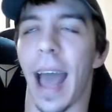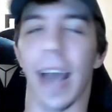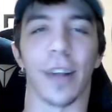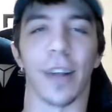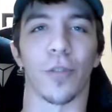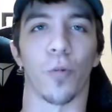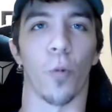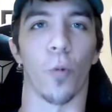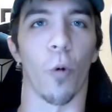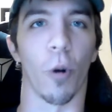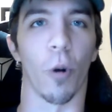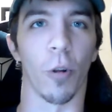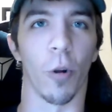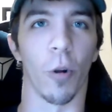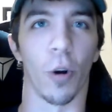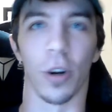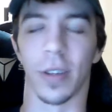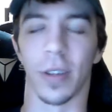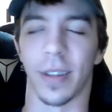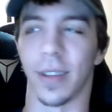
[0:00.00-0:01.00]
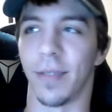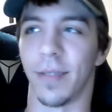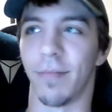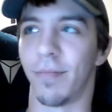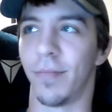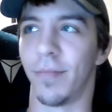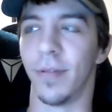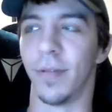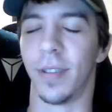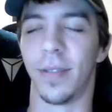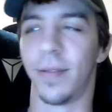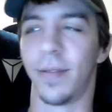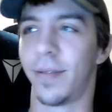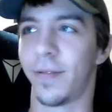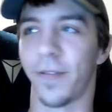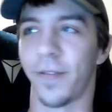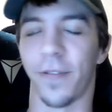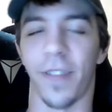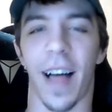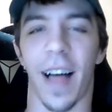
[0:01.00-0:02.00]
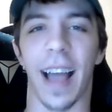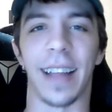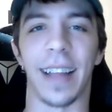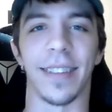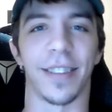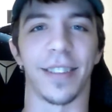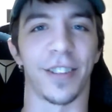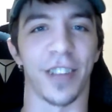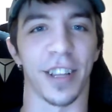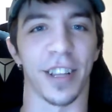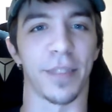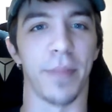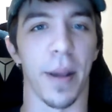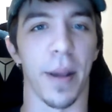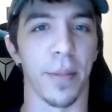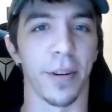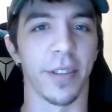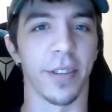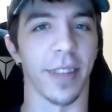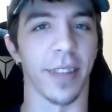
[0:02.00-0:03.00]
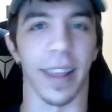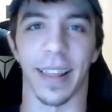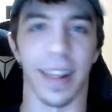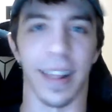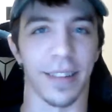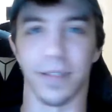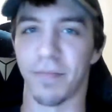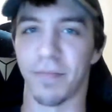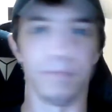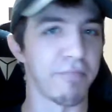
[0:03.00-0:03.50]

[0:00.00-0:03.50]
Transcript: ex-warlords and Flying Six members. Like, that's...